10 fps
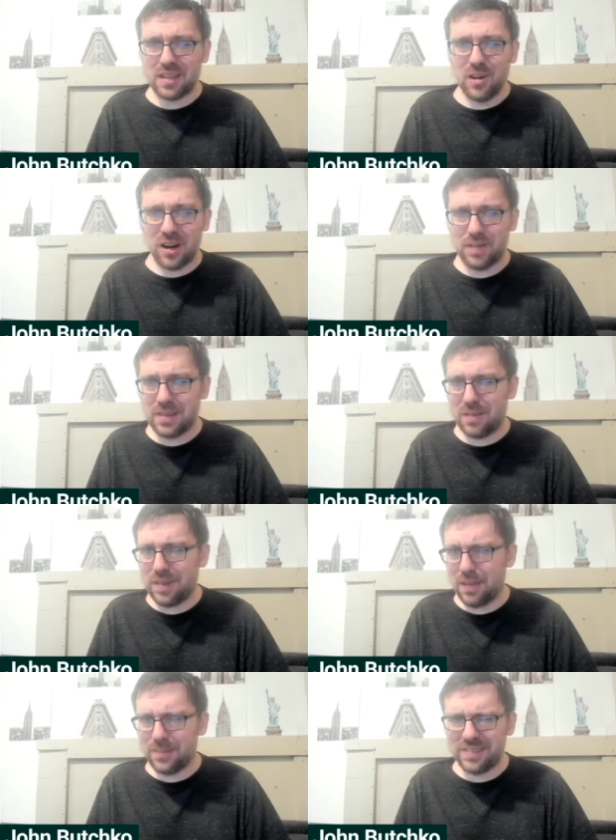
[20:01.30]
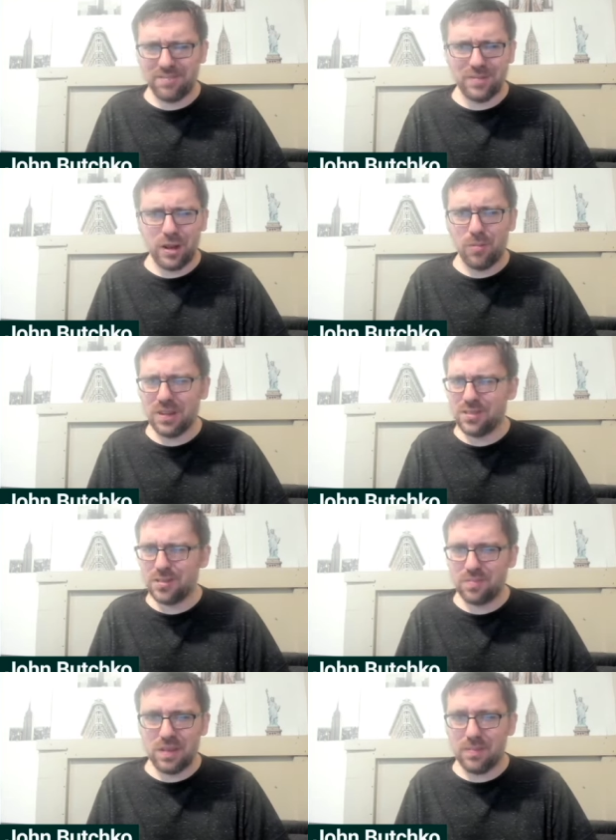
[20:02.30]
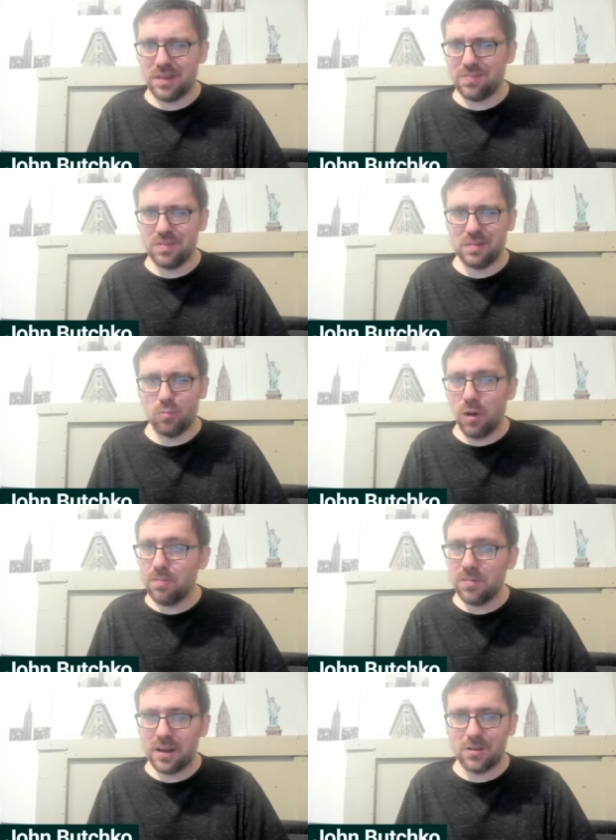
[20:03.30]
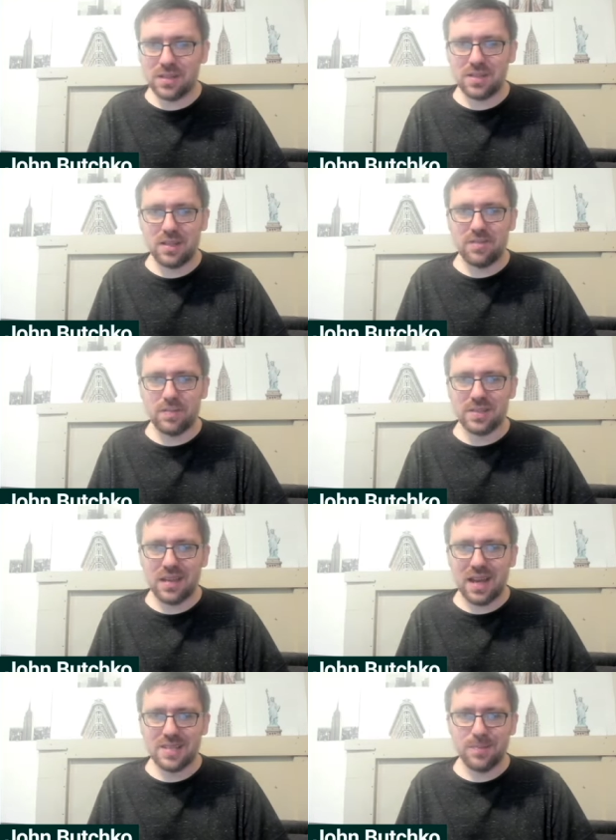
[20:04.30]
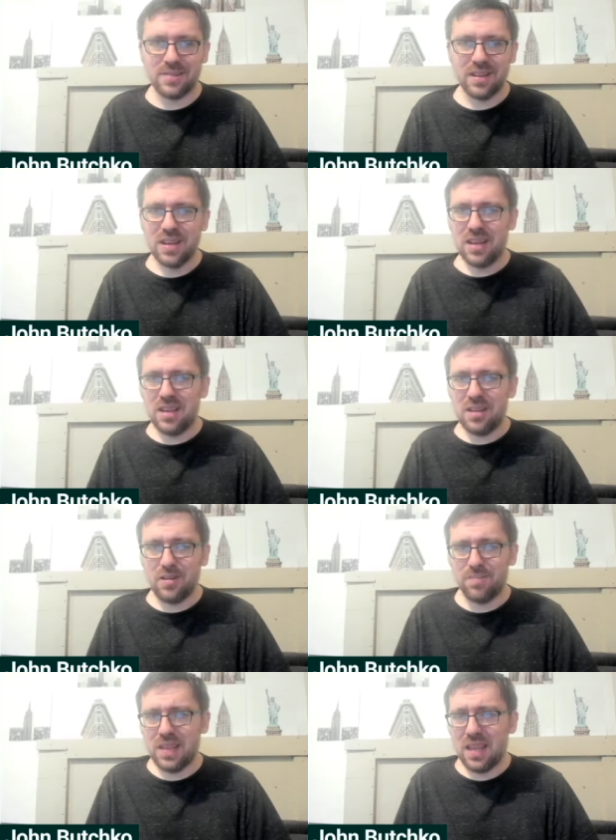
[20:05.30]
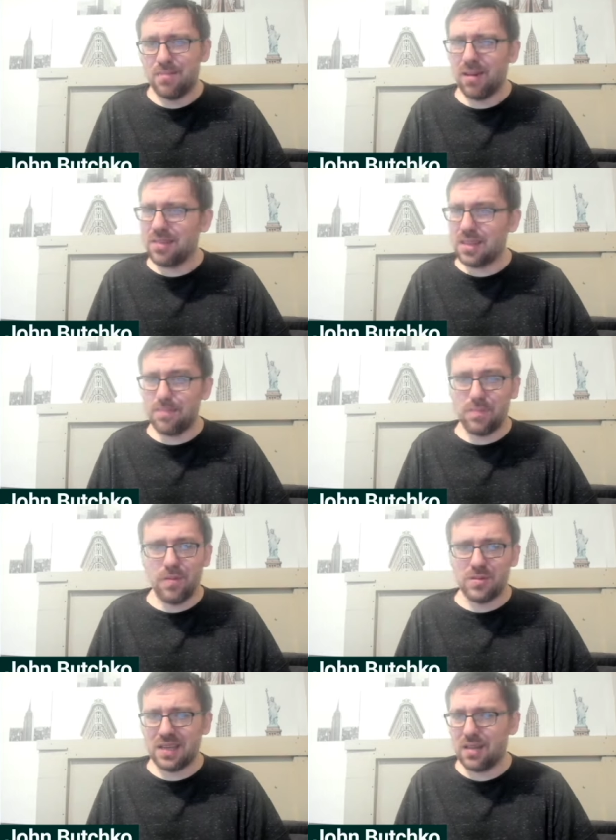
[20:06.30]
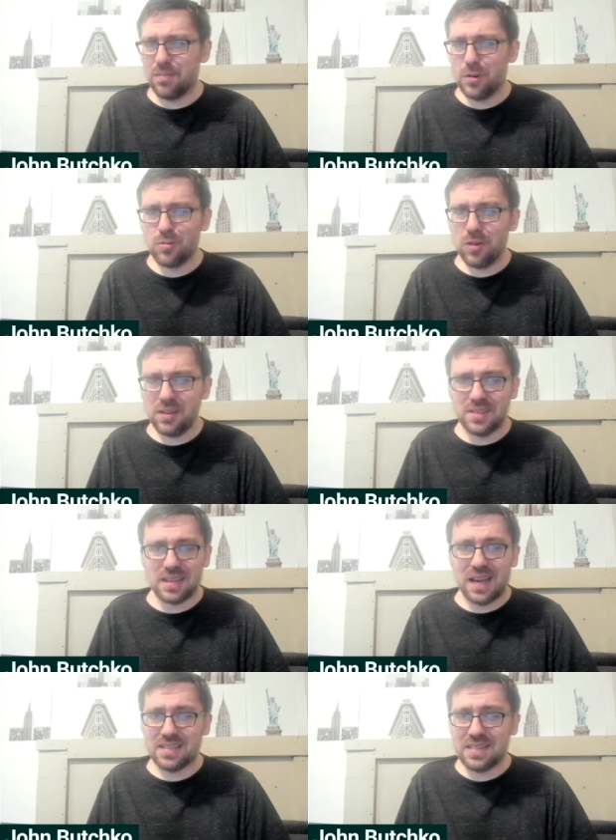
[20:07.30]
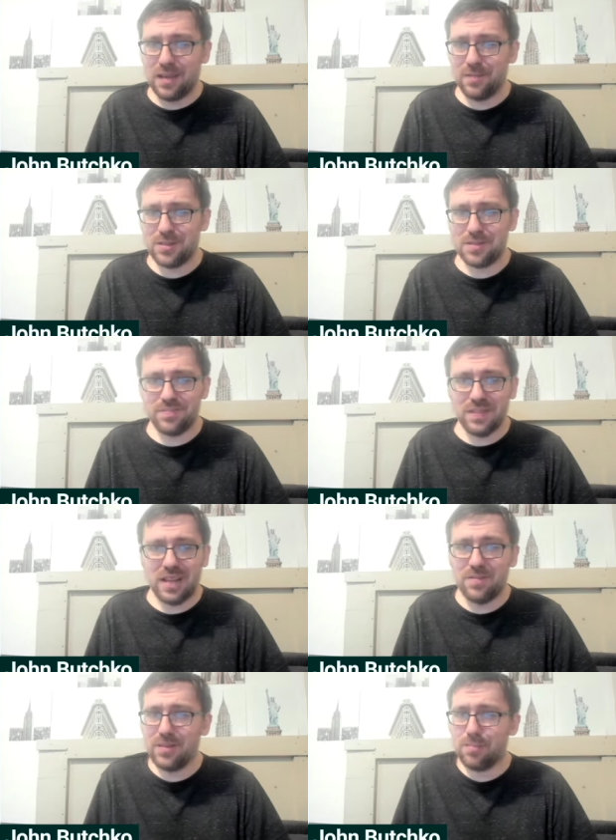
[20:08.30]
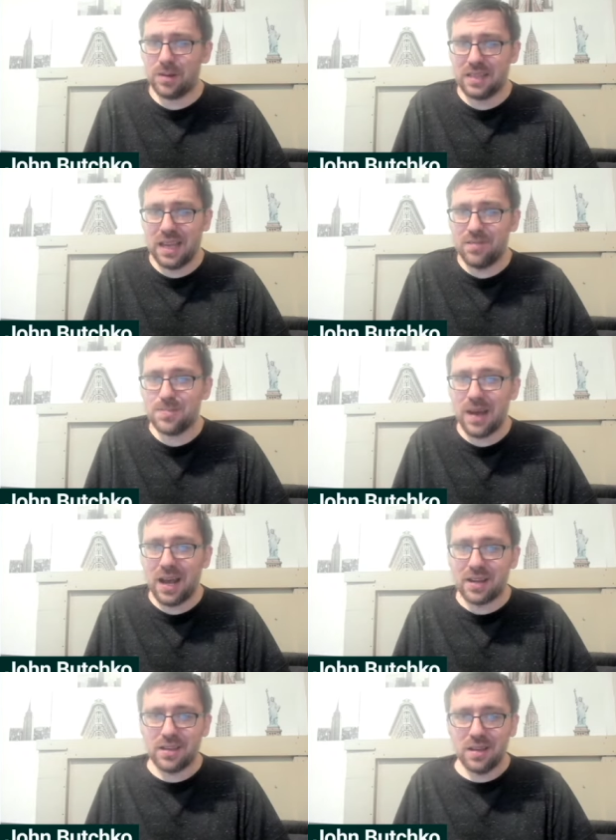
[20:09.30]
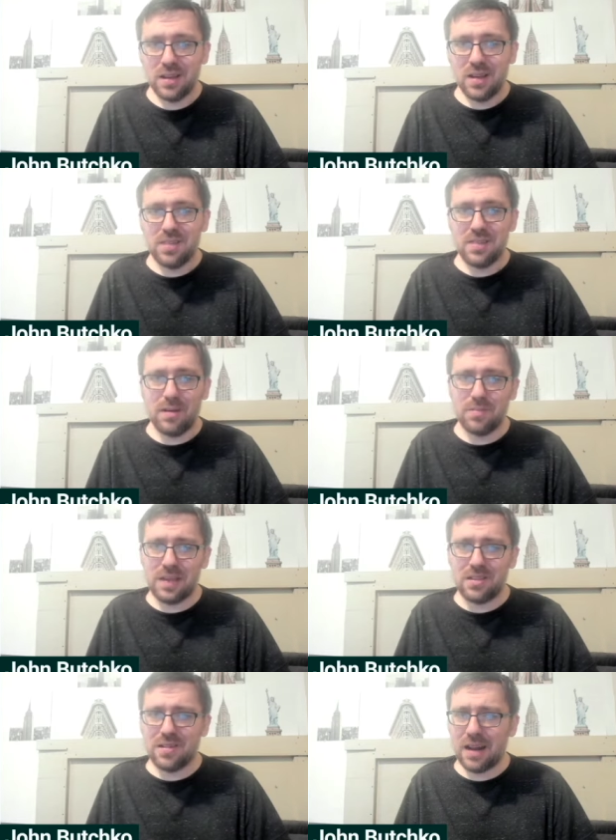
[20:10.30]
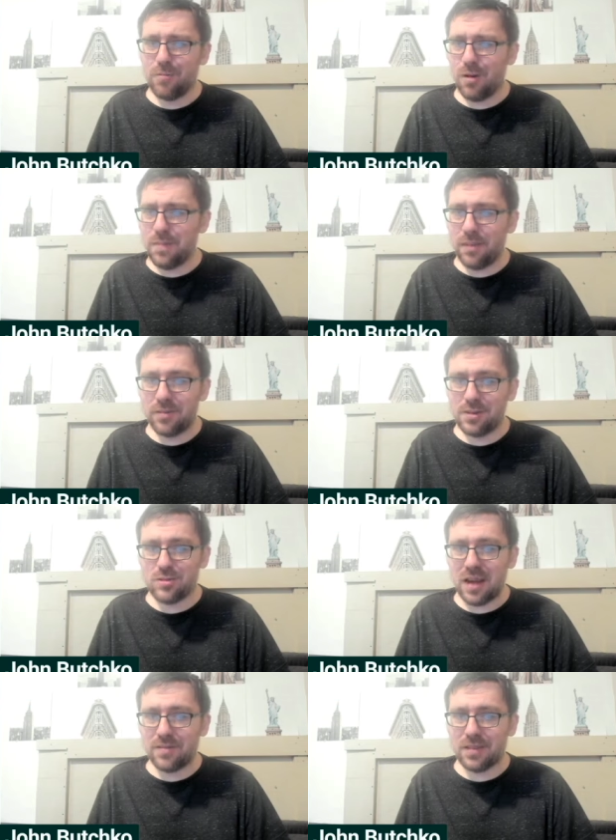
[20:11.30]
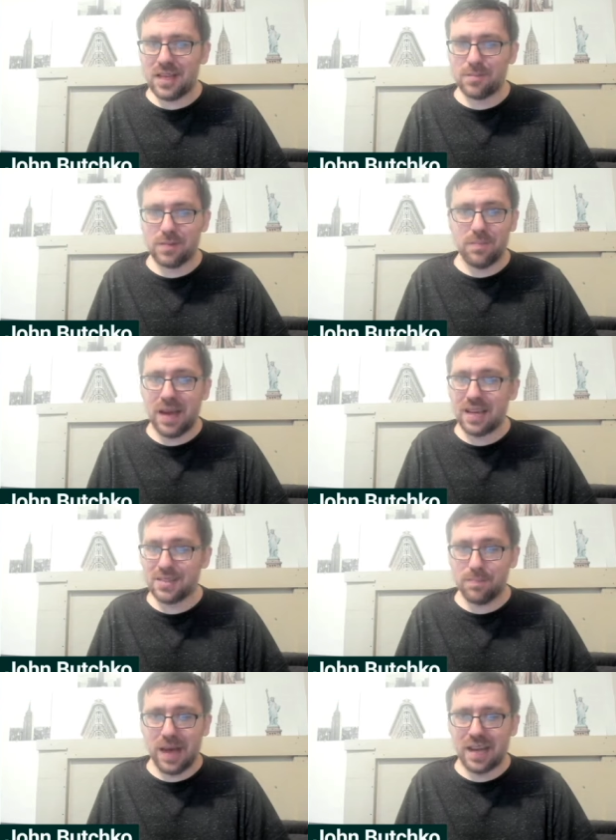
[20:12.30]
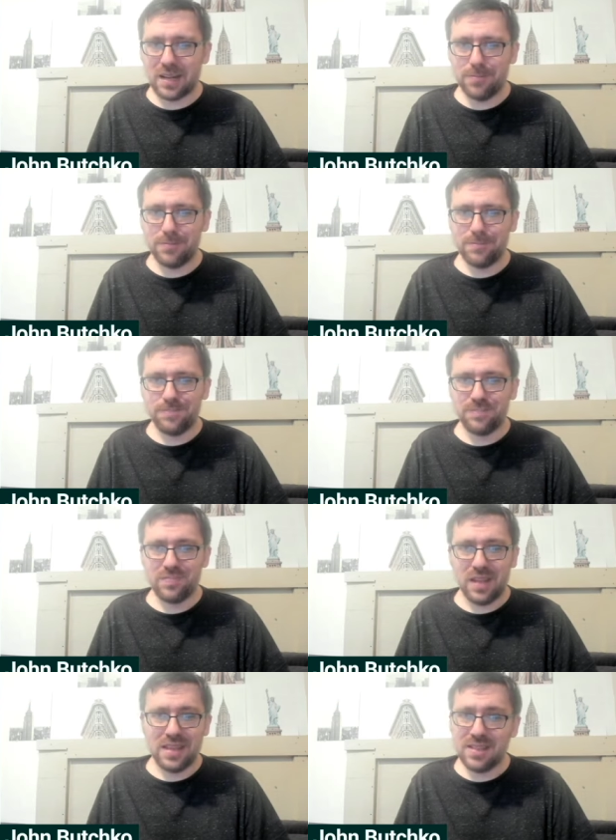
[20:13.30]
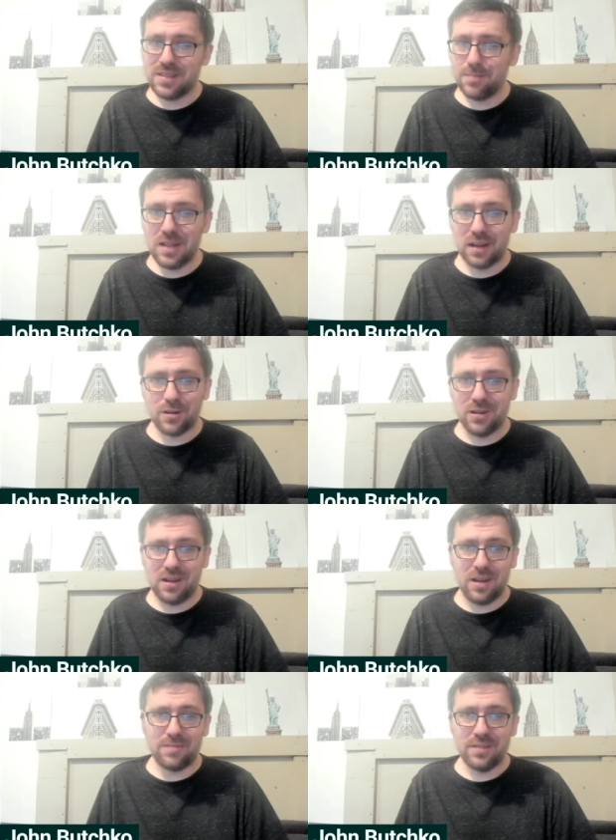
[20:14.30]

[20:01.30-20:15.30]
argument that maybe you know we maybe one player succeeded from this class, but you know probably the most again the most realistic guy is Davis. And if you could bring mm-hmm. Davis back, that would mean you had one member of this draft class come back as a backup, and that's simply not good enough.